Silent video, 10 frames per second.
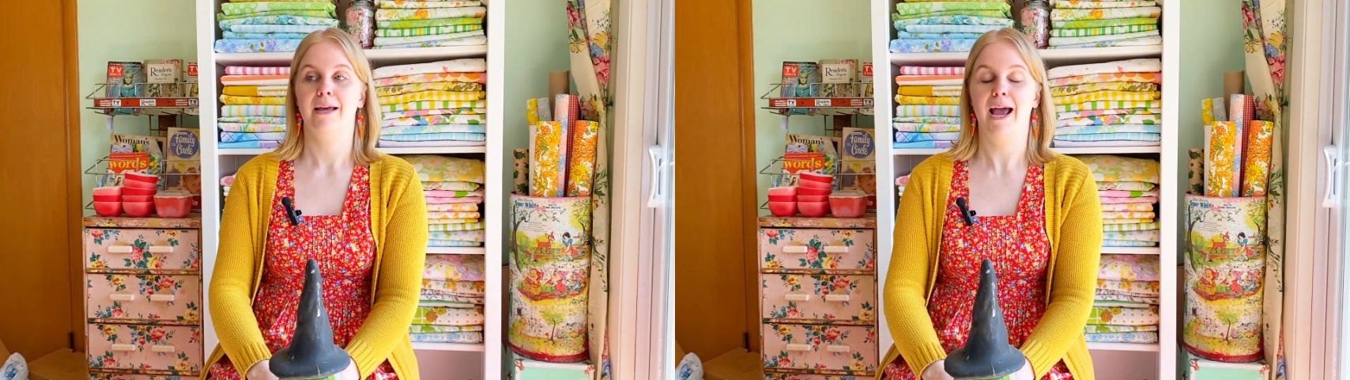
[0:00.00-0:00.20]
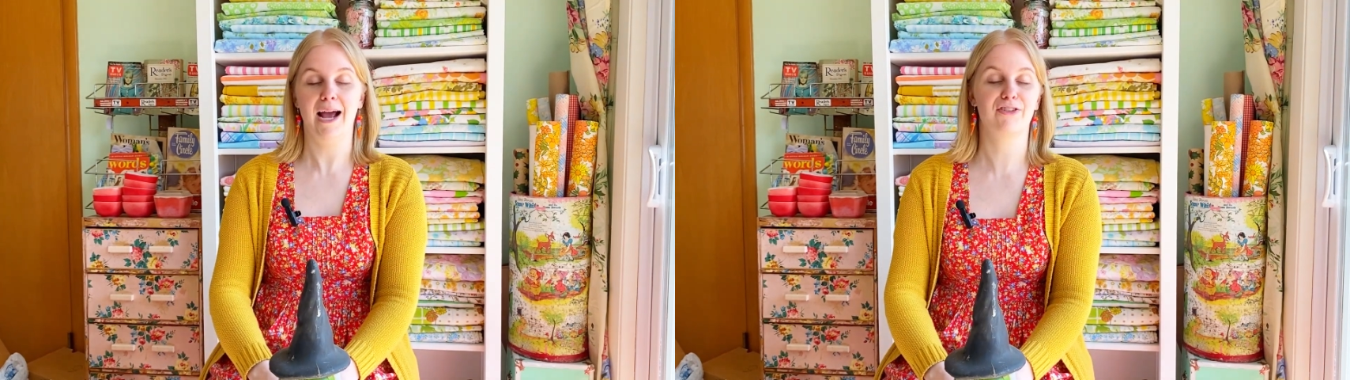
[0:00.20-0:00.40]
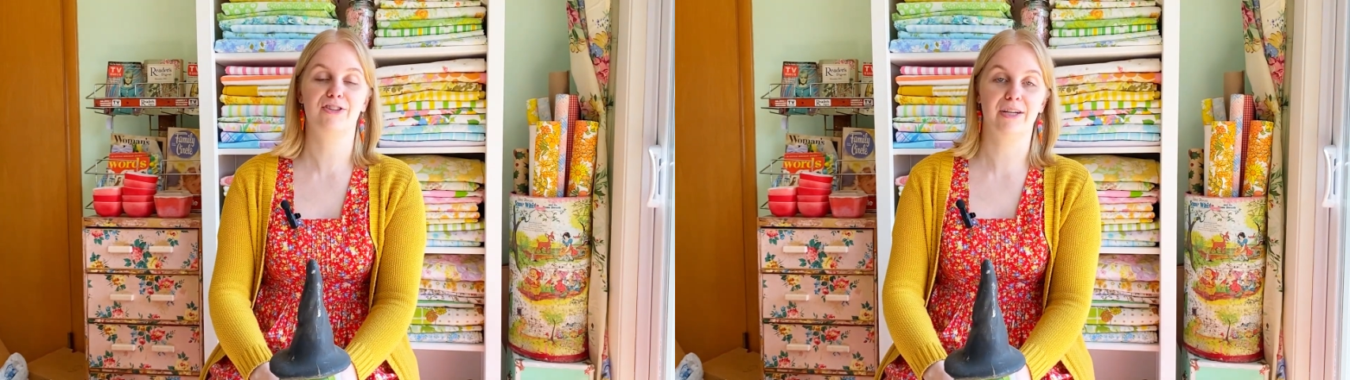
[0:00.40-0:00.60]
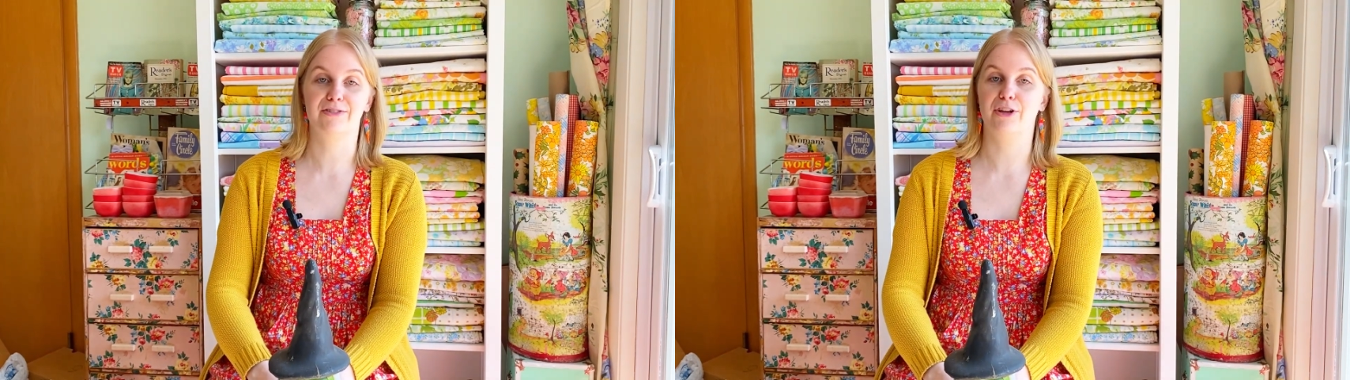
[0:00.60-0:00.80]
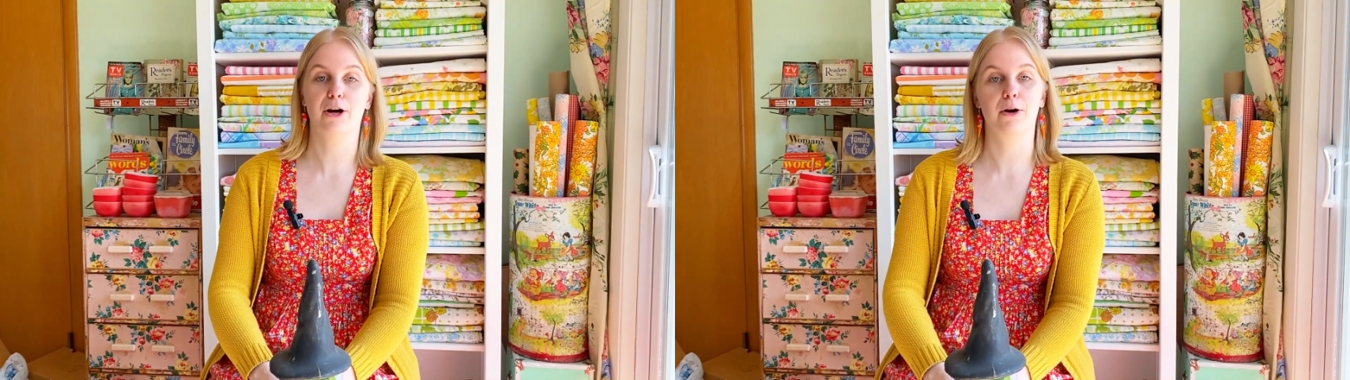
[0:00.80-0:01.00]
has things
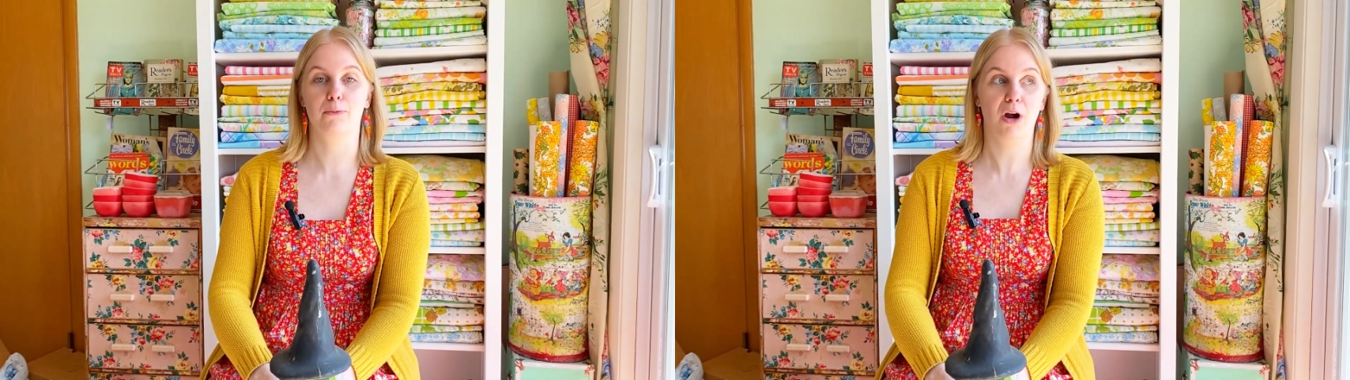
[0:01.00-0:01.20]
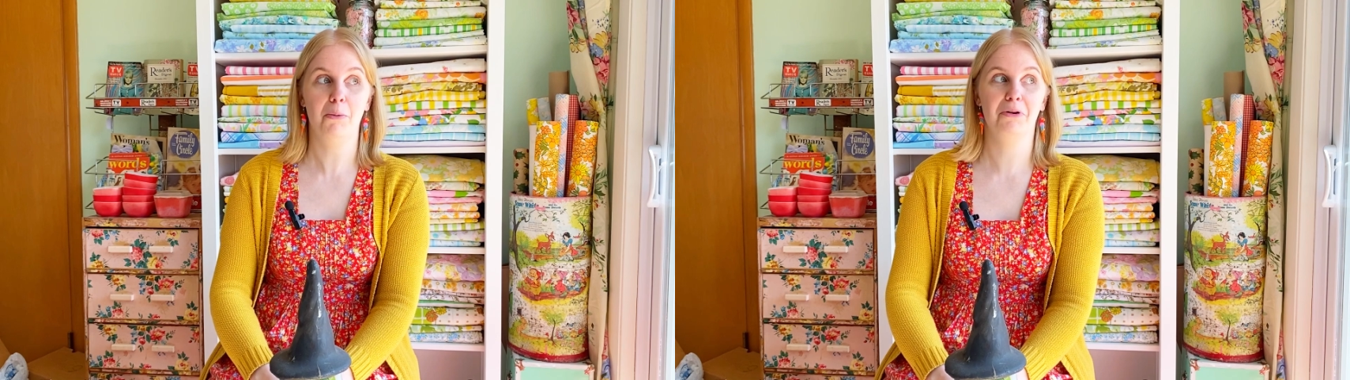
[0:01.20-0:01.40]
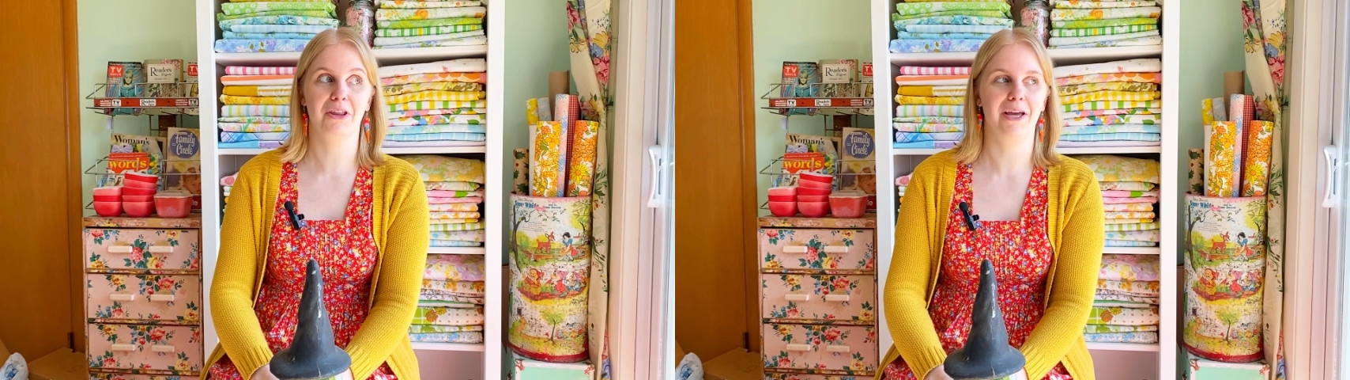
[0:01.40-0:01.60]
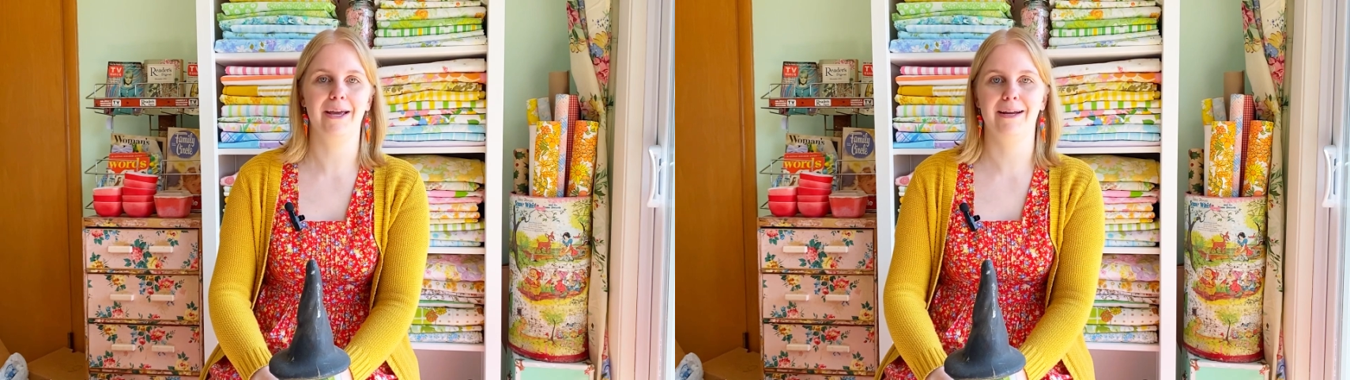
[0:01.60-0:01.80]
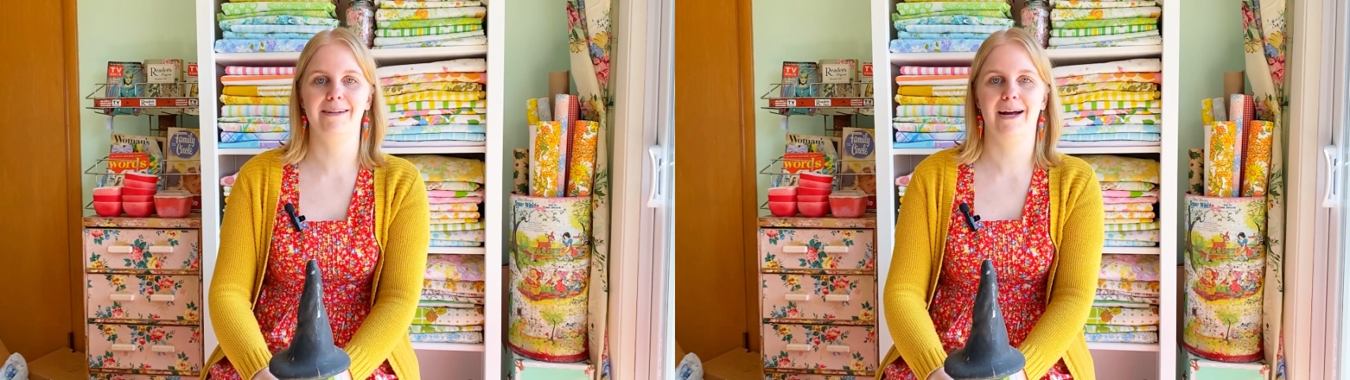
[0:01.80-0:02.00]
that are wrong with it,
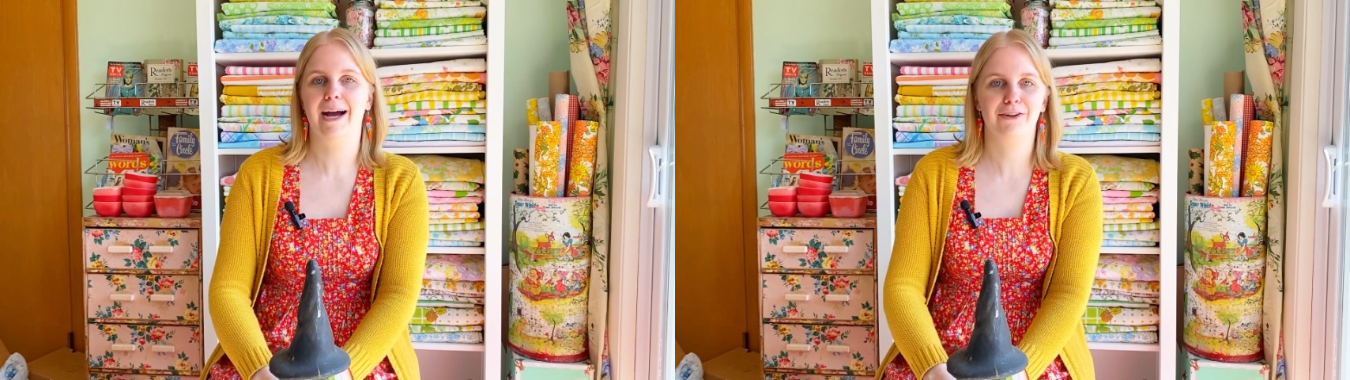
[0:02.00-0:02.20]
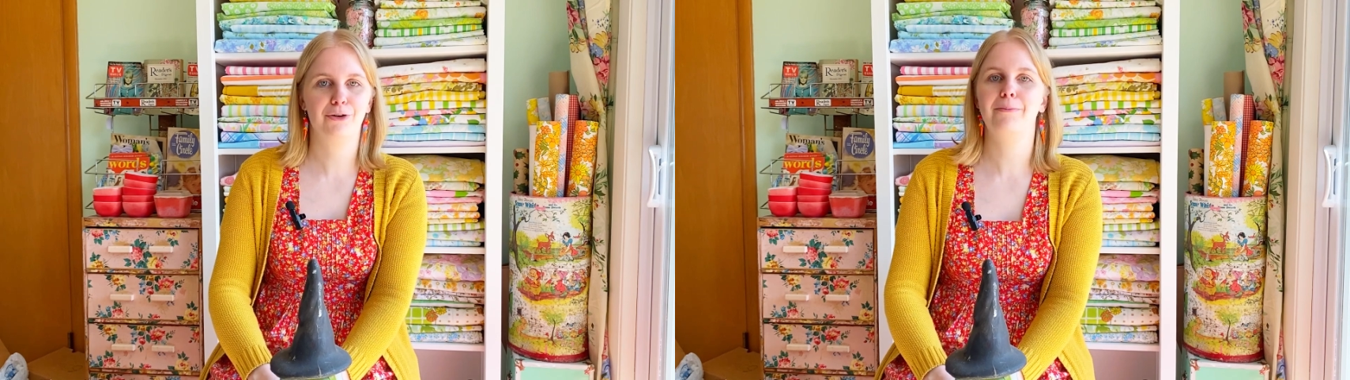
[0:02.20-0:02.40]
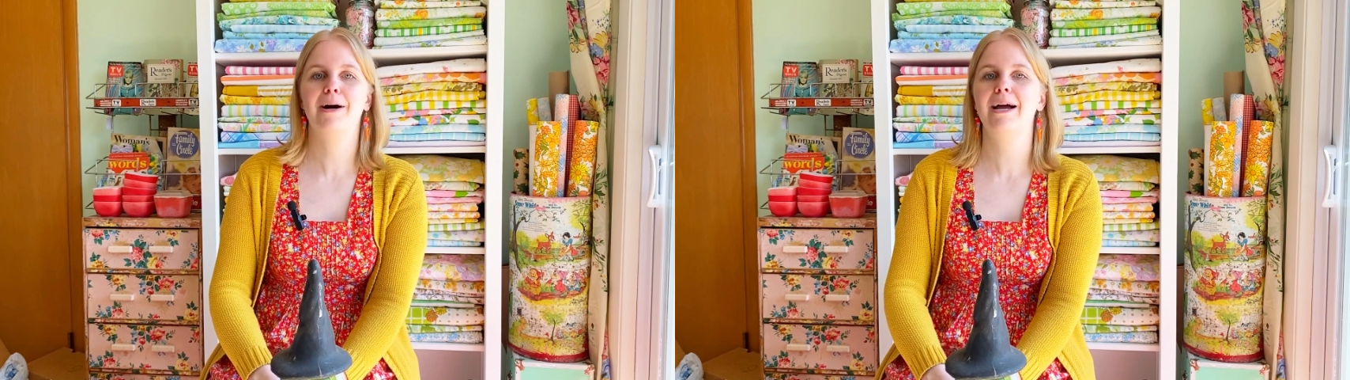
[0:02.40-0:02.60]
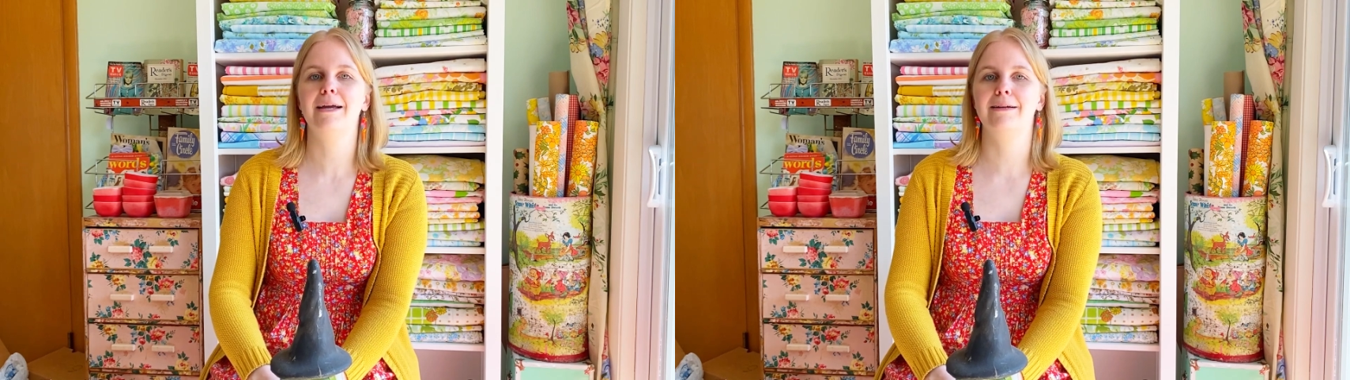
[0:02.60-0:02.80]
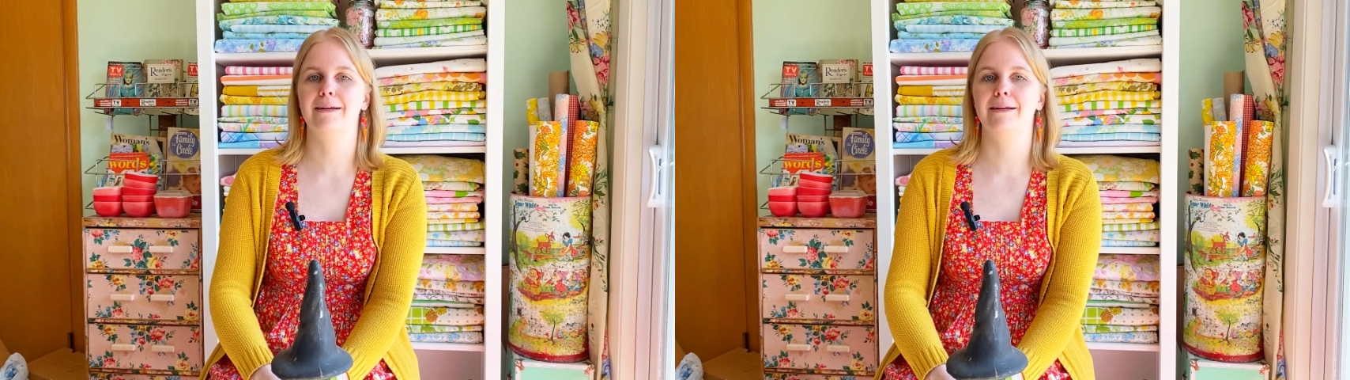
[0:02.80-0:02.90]
and I don't mind.